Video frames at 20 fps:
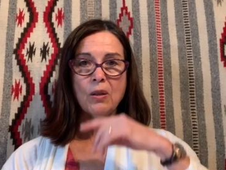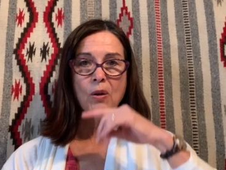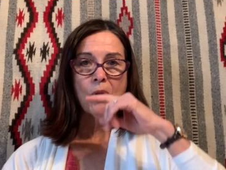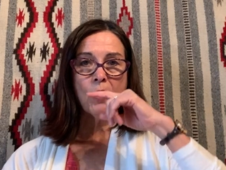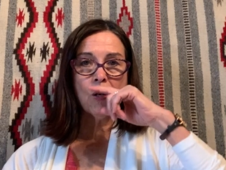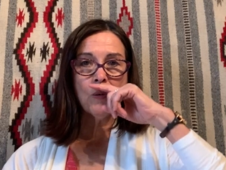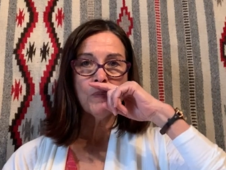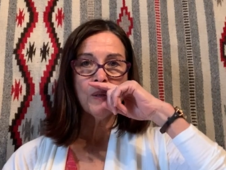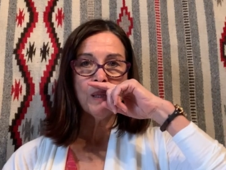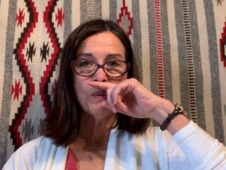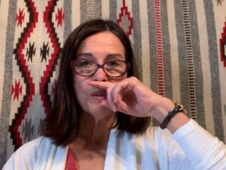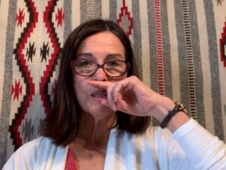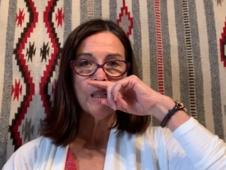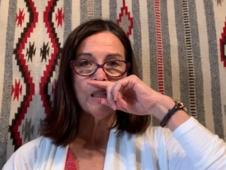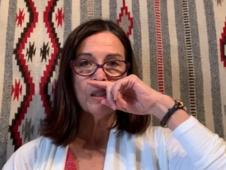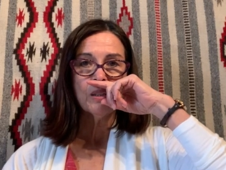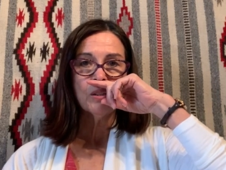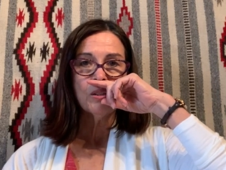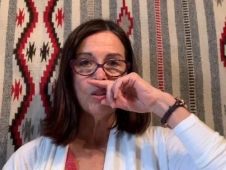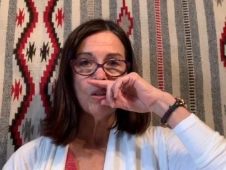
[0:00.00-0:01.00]
or maybe
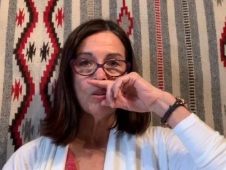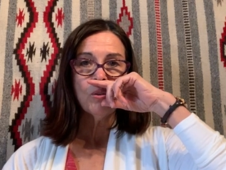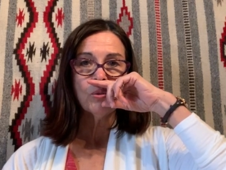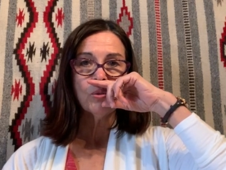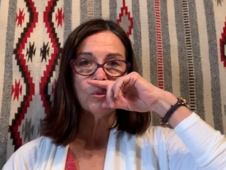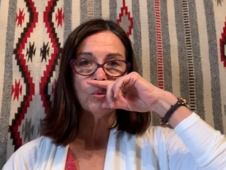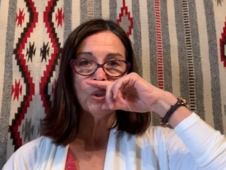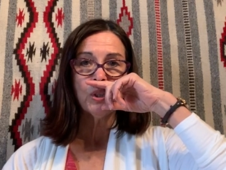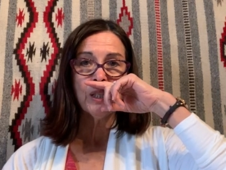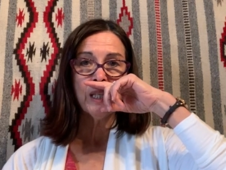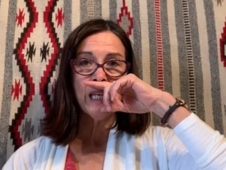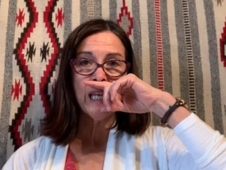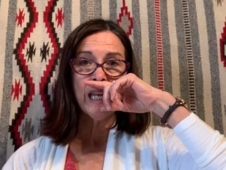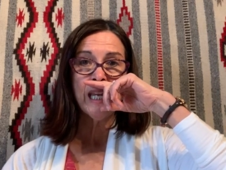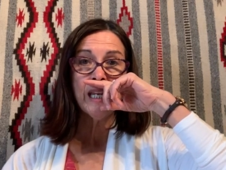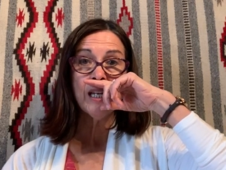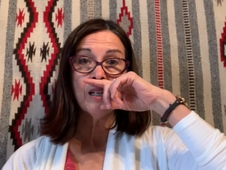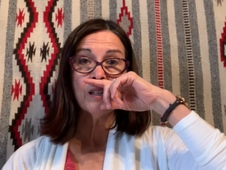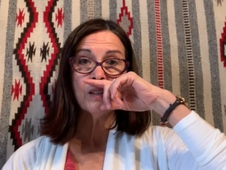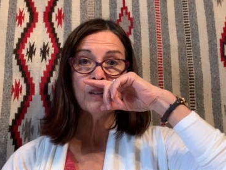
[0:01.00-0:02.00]
our nose with the
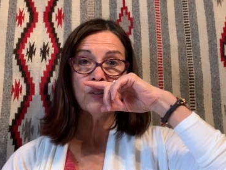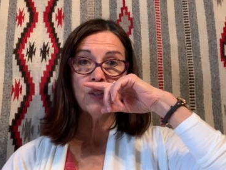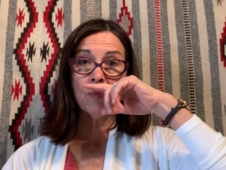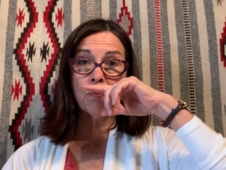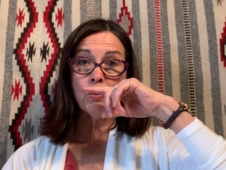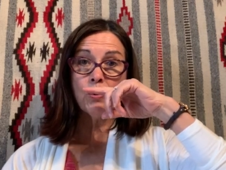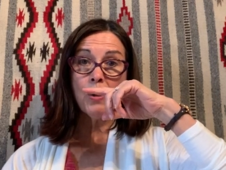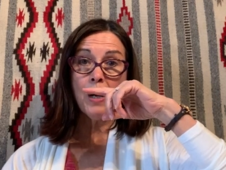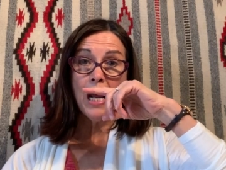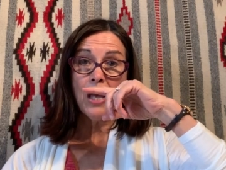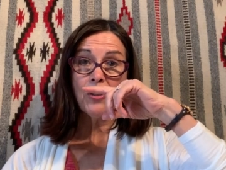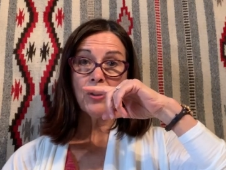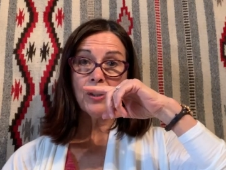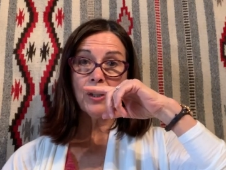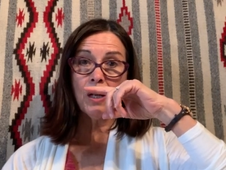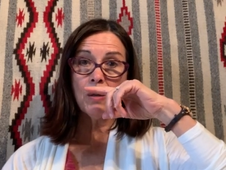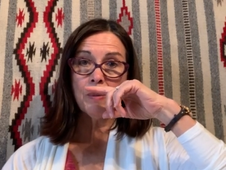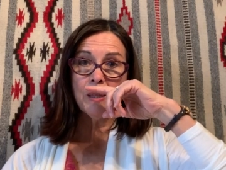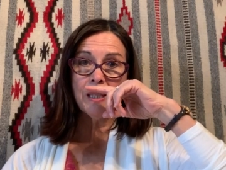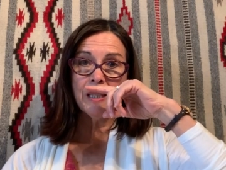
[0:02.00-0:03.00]
air, the breath
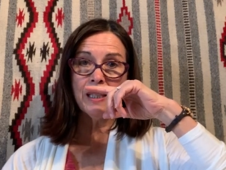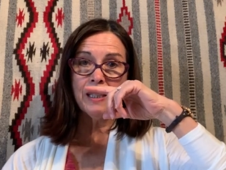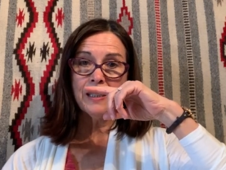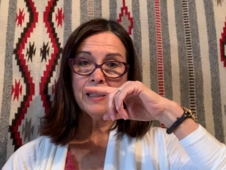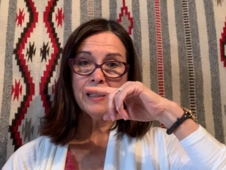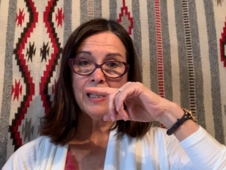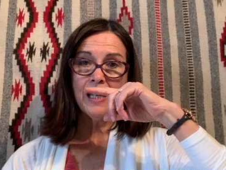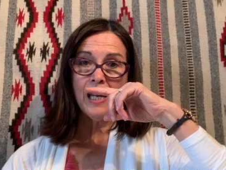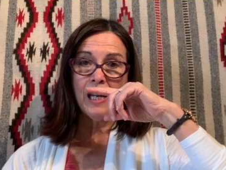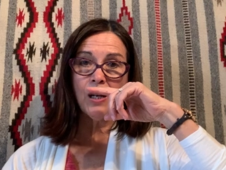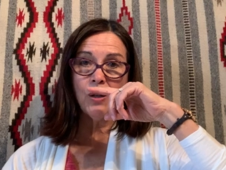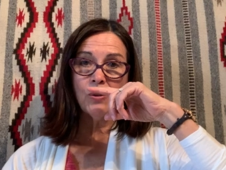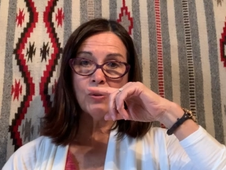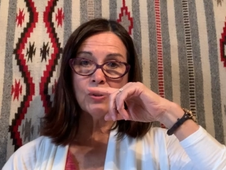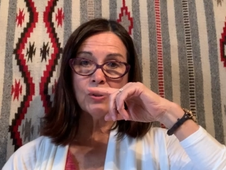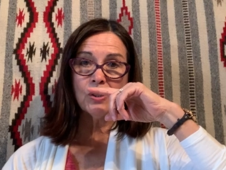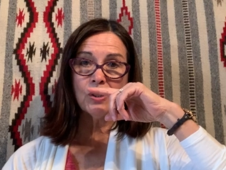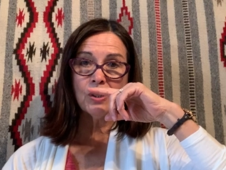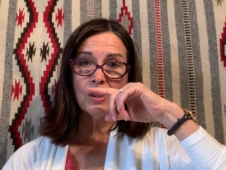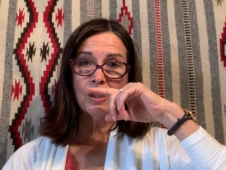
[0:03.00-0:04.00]
coming in and
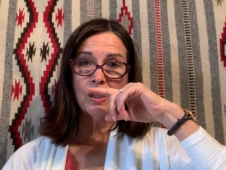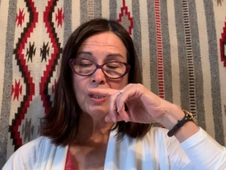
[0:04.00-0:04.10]
out.